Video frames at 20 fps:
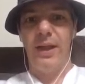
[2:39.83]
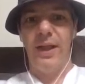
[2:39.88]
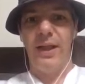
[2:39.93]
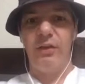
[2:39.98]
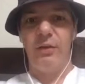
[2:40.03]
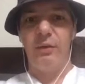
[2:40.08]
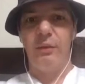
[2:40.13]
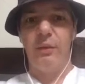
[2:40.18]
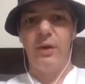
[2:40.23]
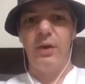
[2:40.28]

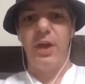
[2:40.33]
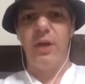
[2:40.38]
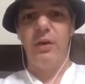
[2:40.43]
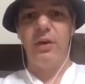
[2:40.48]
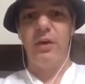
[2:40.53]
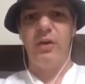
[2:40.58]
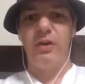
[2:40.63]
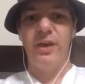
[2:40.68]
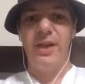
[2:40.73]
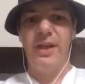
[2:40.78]
it's something we
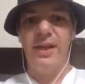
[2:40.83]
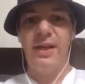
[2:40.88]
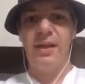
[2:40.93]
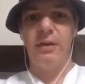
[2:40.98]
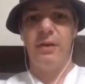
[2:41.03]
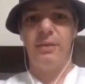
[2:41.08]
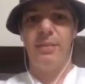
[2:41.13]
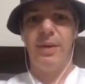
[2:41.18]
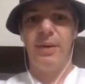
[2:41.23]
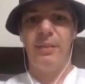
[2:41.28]
don't just need
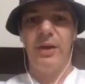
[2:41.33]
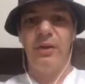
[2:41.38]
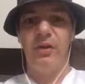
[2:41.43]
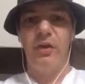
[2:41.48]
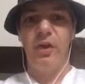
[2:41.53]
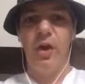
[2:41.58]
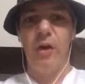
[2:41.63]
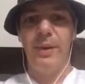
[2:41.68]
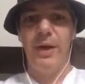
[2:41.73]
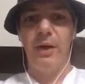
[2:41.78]
the public
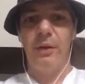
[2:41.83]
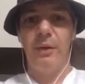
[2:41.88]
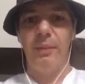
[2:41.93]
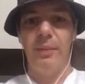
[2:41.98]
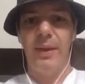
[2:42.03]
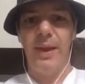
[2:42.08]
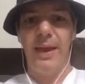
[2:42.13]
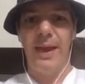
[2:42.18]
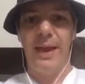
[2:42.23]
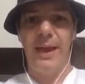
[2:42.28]
to know about
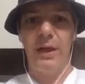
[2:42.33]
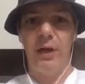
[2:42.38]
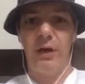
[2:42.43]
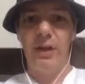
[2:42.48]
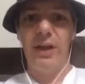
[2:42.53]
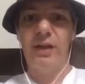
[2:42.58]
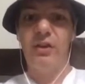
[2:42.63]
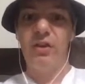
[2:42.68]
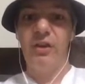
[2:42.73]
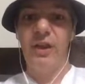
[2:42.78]
and our
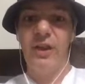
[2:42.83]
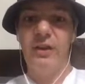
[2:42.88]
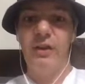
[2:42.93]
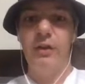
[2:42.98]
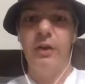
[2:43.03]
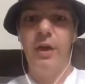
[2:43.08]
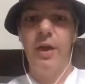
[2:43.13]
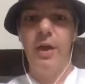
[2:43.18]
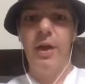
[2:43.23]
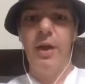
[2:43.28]

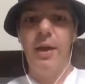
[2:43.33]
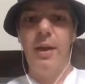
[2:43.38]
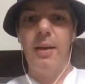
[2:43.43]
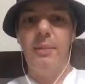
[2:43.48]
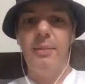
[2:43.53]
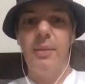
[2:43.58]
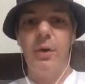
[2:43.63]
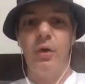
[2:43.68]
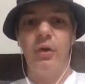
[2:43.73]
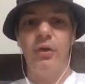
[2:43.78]
legislators,
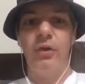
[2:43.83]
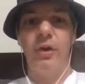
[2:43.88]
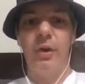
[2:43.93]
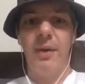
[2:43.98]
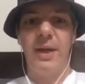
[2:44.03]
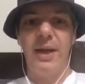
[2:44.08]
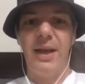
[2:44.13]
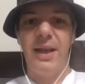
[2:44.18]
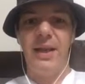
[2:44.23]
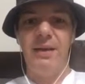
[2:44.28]
but also I
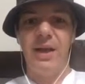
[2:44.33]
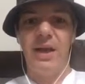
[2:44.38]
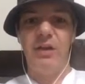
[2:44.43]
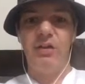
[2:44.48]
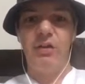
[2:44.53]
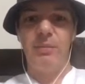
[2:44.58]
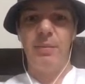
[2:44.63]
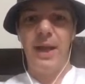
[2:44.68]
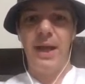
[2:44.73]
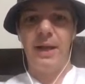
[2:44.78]
mean, in, in
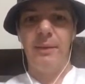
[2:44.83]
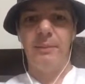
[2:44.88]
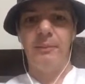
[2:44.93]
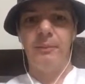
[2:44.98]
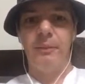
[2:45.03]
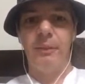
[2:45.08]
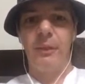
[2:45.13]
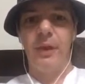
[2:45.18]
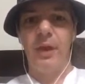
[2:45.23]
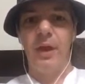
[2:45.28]
Japan,
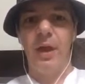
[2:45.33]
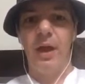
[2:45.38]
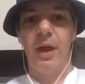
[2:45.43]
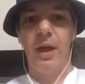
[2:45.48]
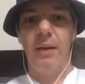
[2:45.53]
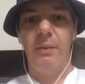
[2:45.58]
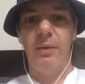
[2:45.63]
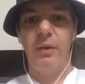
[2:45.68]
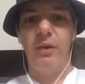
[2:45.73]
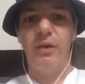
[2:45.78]

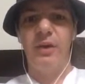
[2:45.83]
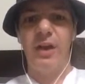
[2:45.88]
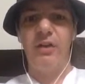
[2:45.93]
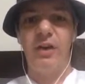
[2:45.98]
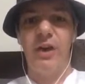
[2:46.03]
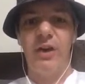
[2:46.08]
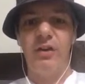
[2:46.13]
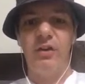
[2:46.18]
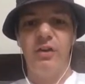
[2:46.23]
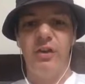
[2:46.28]
um, there is
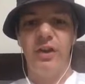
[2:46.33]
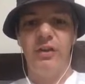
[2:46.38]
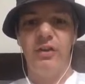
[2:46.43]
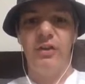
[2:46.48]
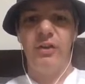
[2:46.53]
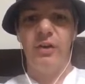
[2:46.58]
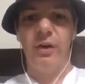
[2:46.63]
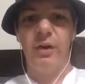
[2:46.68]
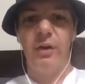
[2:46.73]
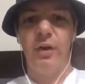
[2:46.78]
actually
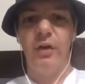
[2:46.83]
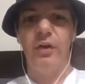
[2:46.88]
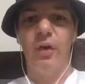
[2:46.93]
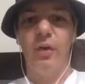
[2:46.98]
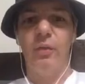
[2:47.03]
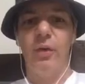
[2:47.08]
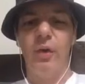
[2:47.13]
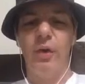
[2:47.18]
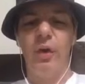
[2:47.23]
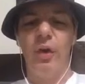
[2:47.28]
legislation, or oh, it's
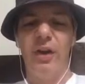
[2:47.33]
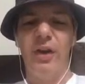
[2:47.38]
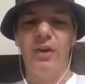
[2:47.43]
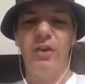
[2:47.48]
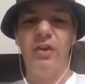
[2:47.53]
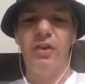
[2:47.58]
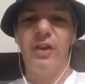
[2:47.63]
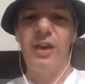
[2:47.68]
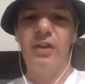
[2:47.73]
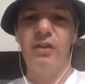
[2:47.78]
not, not
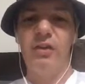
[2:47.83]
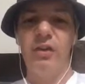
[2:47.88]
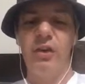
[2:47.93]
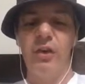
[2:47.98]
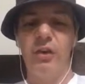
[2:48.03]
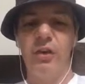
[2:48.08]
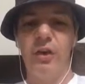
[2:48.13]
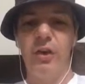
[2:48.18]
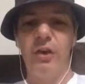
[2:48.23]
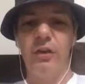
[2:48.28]
legislation
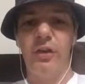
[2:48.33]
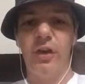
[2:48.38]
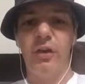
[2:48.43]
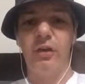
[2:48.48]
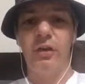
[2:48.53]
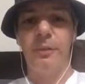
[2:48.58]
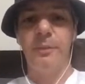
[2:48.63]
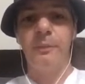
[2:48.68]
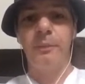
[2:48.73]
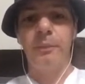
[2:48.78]
such, as
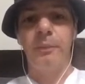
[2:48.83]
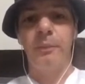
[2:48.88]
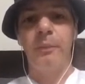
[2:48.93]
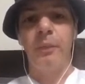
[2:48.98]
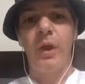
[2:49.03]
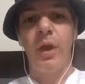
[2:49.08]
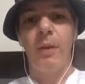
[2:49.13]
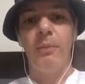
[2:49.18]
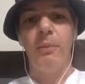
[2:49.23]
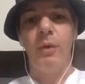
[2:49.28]
such,
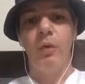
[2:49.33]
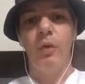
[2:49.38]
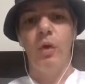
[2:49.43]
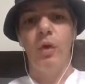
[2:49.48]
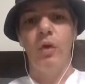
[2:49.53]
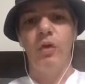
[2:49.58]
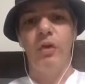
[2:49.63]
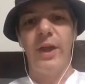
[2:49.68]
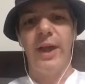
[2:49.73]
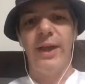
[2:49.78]
but
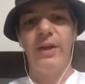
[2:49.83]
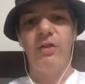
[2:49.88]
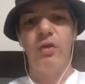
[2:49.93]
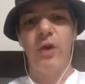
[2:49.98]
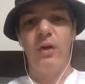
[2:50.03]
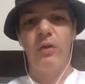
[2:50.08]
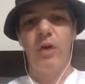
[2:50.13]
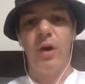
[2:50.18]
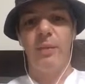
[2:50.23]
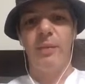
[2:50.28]
rules age
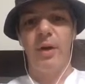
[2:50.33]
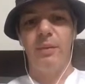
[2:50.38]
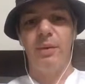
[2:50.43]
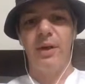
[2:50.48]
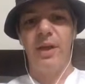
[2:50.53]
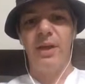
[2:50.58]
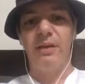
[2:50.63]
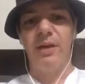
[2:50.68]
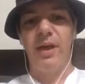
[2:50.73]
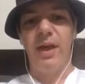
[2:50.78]
grade rugby, I
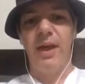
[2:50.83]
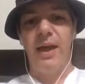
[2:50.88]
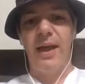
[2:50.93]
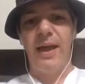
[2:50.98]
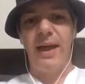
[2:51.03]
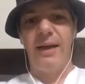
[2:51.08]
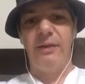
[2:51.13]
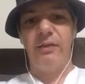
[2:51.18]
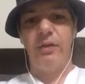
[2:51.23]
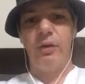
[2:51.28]
believe,
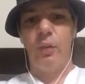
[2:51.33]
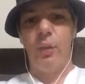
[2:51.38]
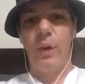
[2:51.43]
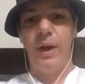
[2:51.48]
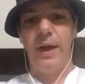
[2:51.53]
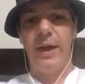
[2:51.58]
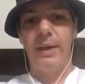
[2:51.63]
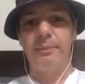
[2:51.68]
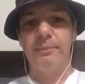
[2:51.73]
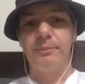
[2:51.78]
have to
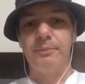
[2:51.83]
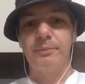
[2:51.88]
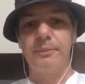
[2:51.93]
wear